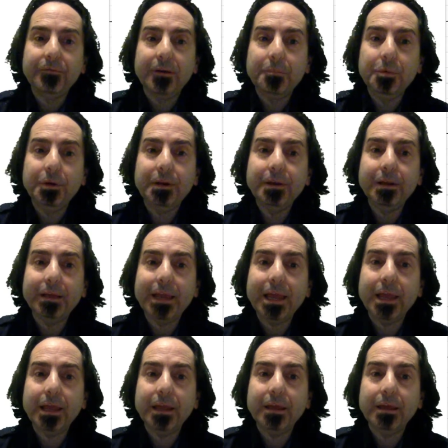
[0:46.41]
I put in a
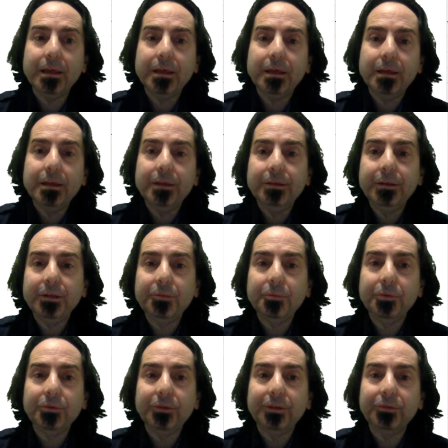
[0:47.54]
k,
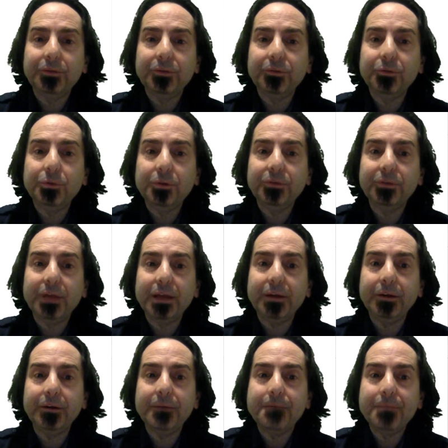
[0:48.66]
Desmos lets us do a
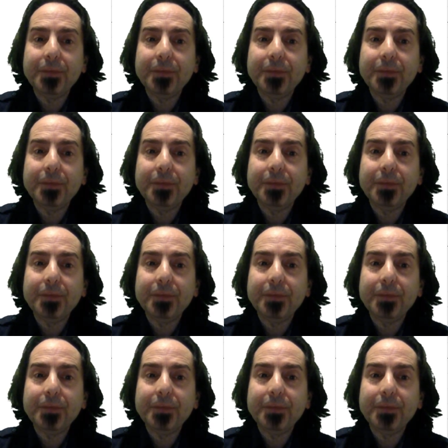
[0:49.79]
slider,